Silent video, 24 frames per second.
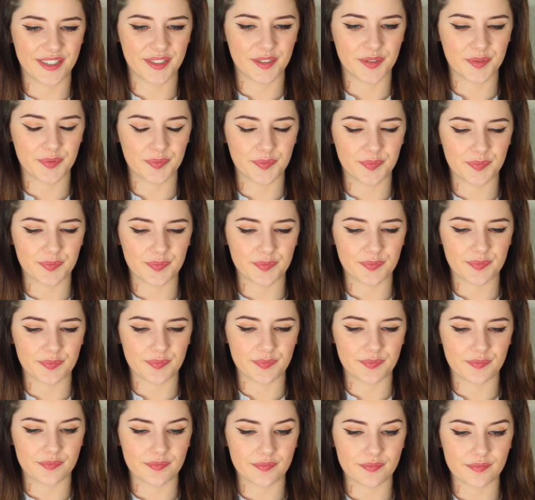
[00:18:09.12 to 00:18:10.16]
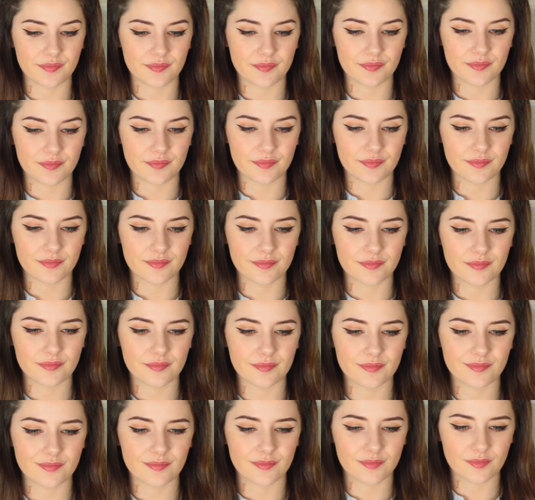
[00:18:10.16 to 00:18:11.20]

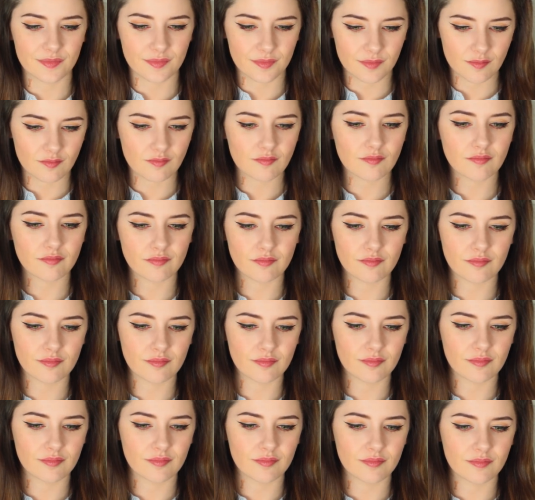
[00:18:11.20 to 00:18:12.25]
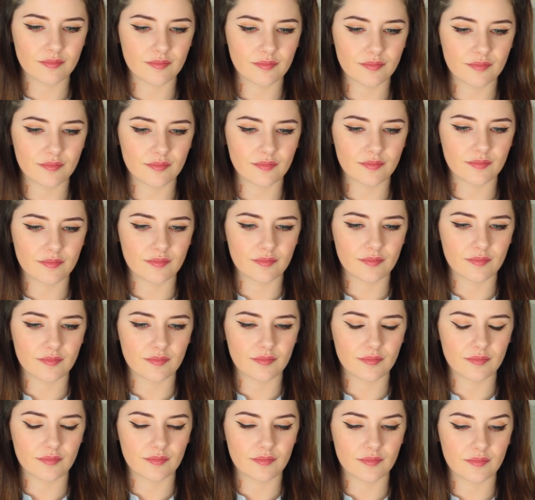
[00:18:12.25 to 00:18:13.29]

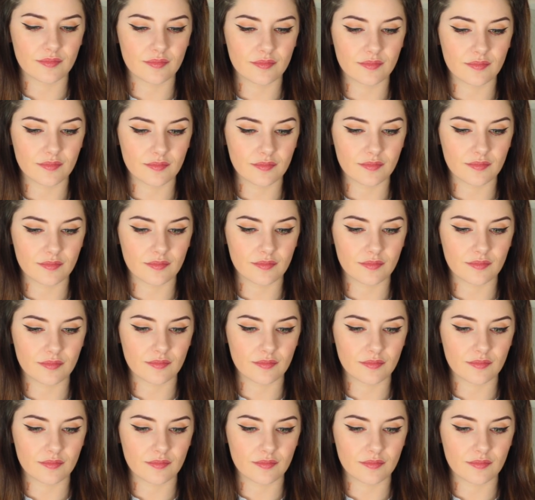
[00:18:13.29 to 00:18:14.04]
The person shown says nothing.